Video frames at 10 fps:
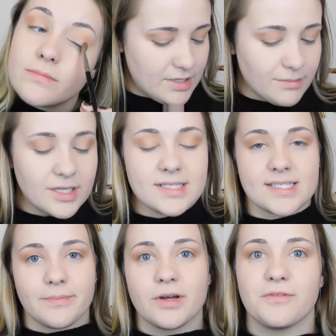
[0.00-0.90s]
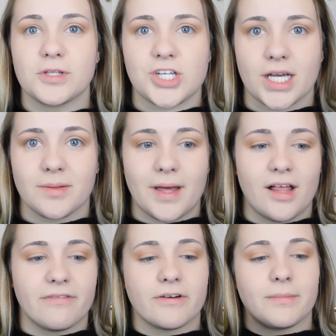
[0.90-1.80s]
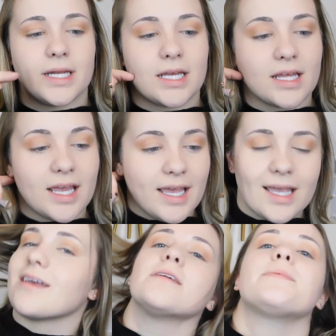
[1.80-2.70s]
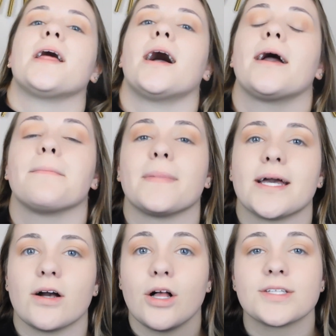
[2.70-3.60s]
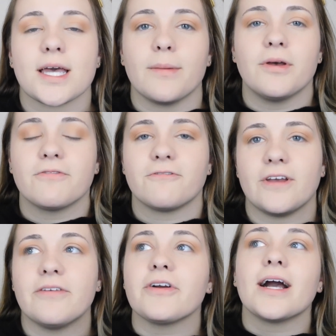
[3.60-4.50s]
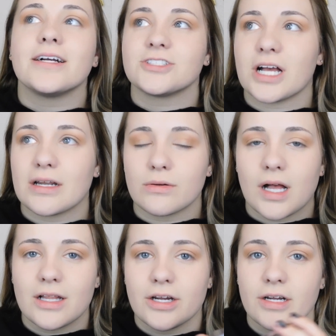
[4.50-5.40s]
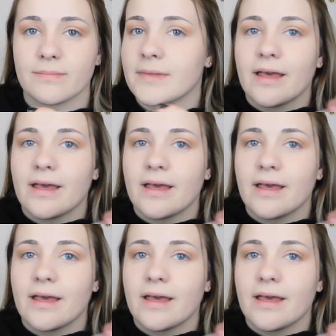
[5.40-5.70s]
Now I'm going to step away from the Jaclyn palette for a minute and apply my all-time favorite eyeshadow color